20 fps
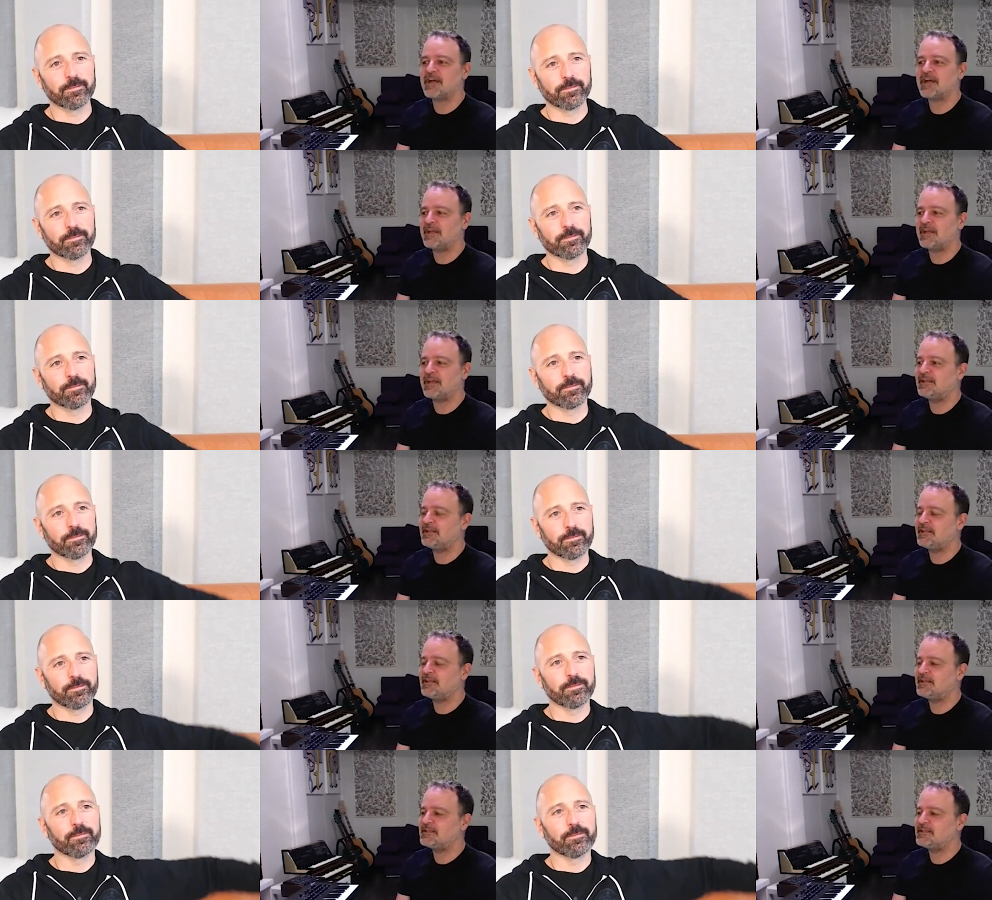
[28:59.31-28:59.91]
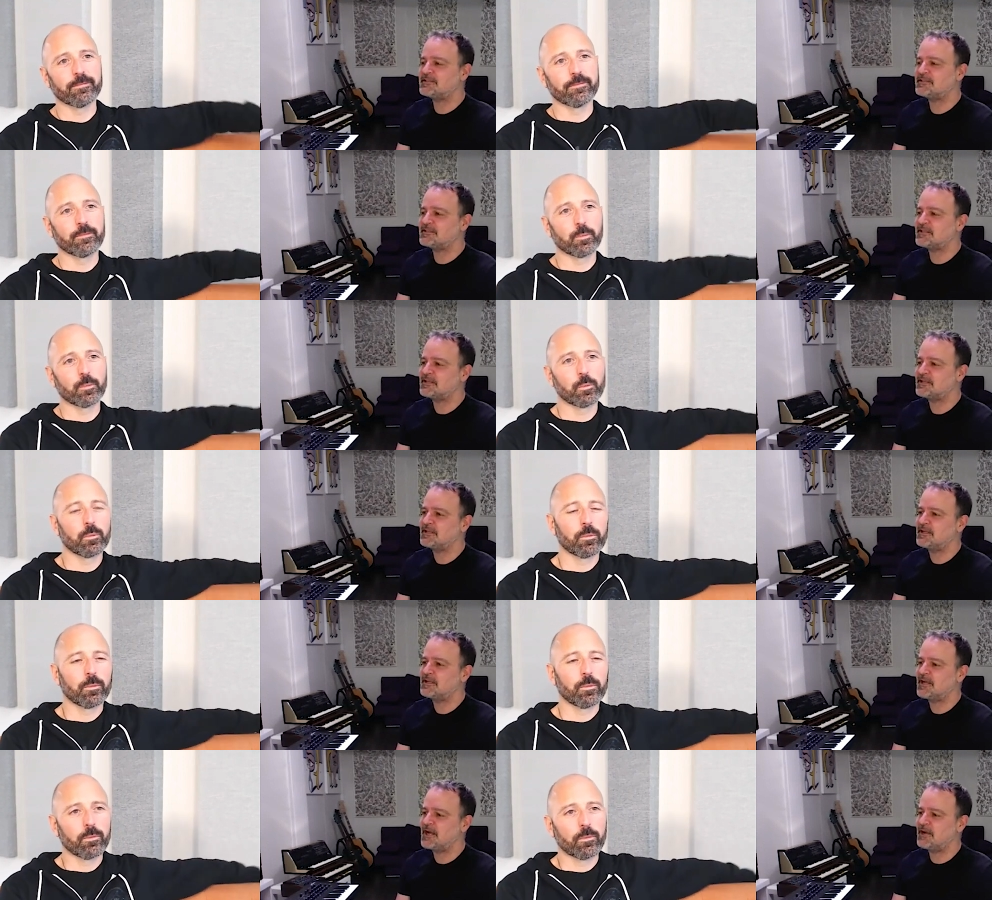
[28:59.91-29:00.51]
Speaker 1: I need
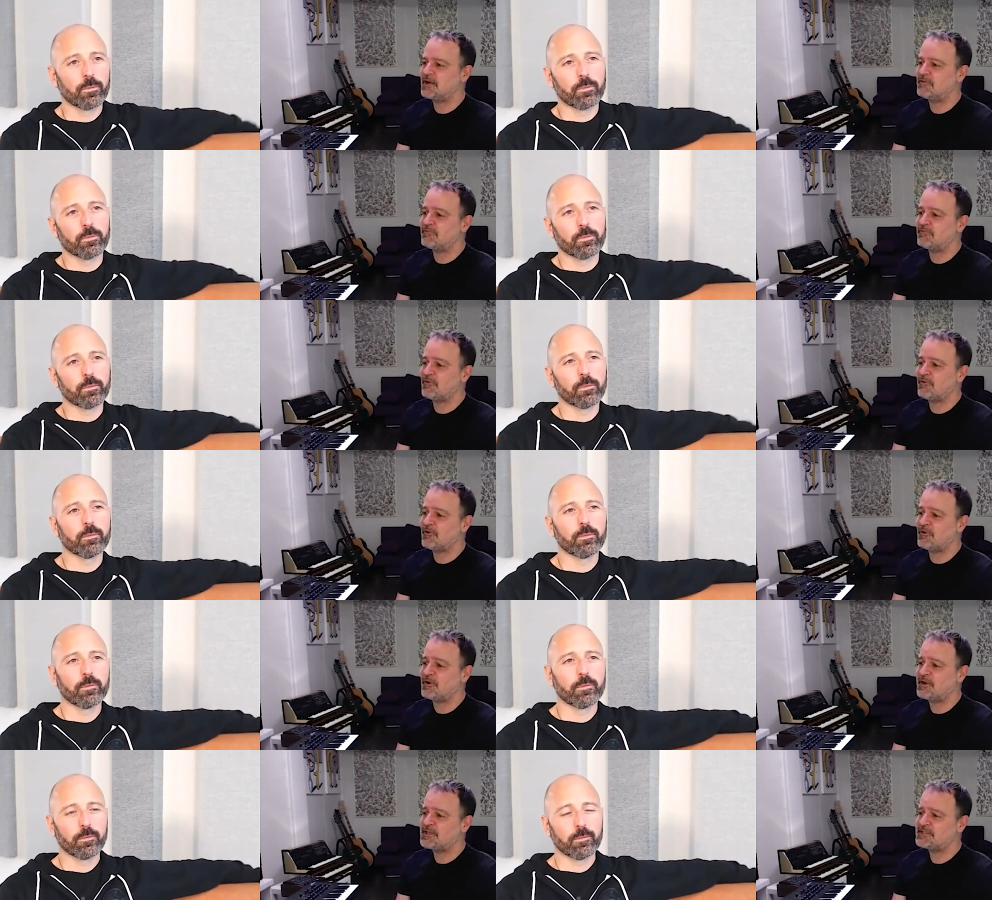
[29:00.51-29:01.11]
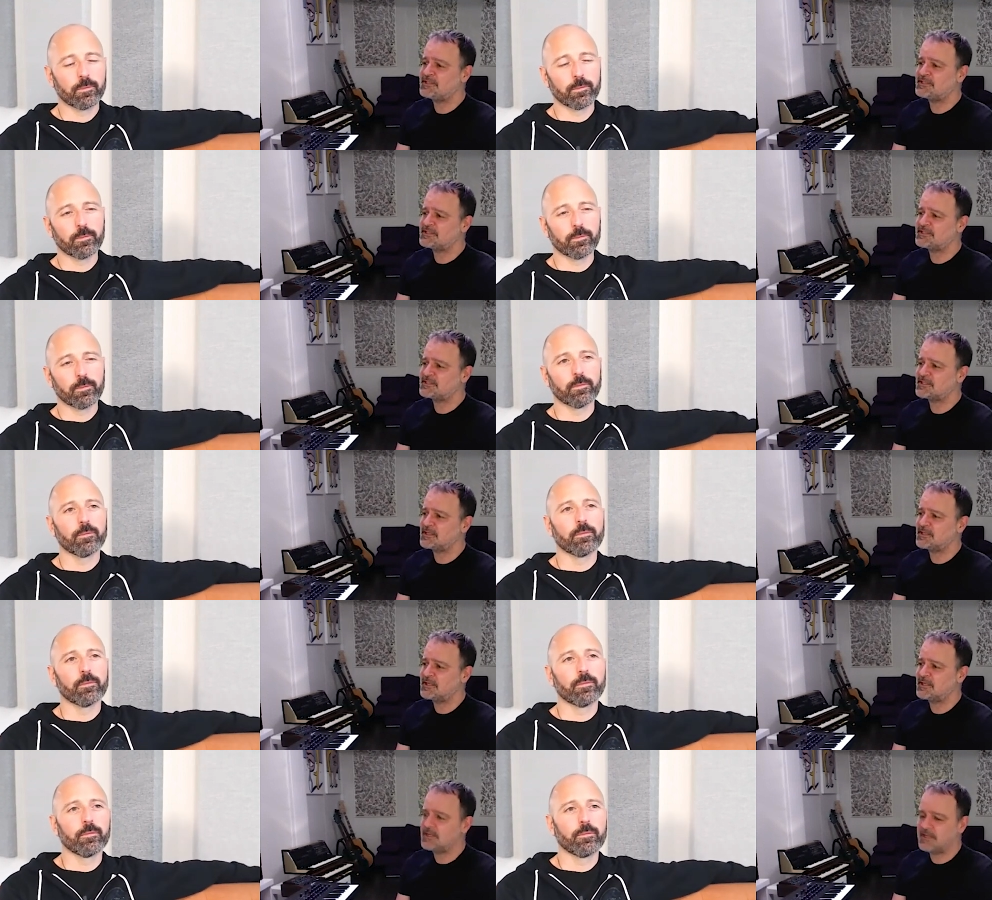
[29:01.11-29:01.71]
a
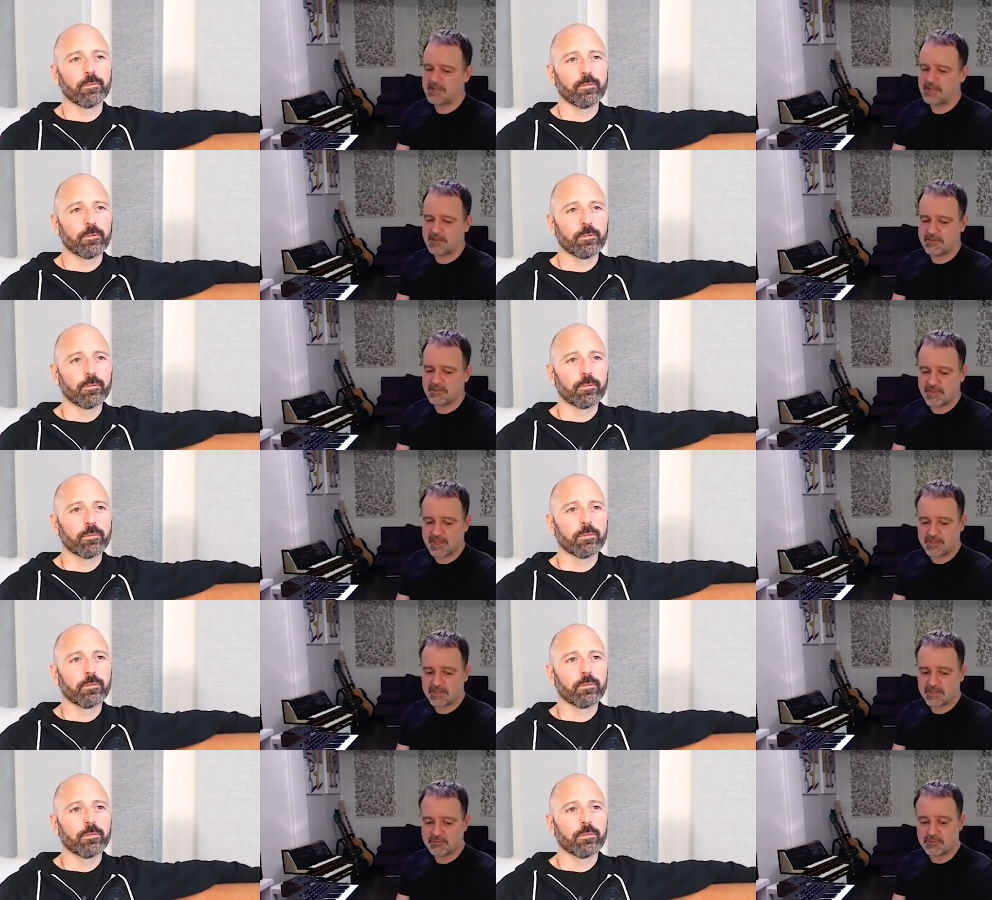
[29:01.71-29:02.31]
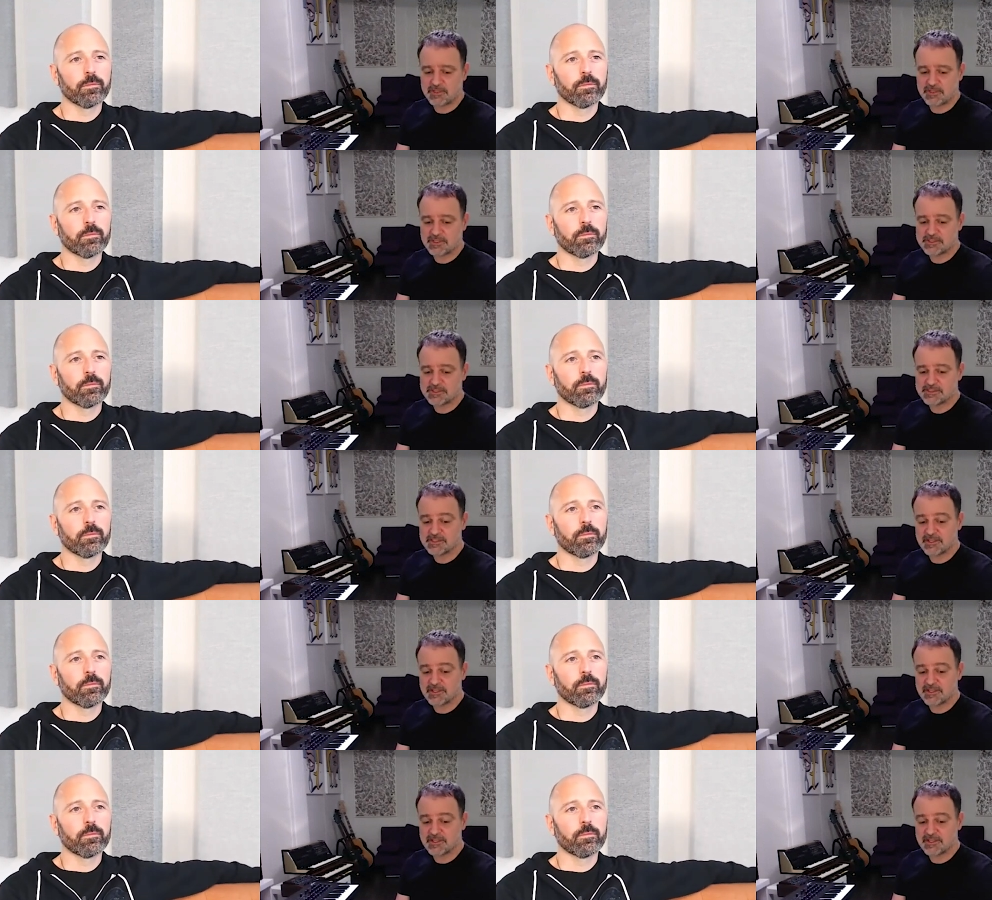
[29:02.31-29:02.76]
voice that was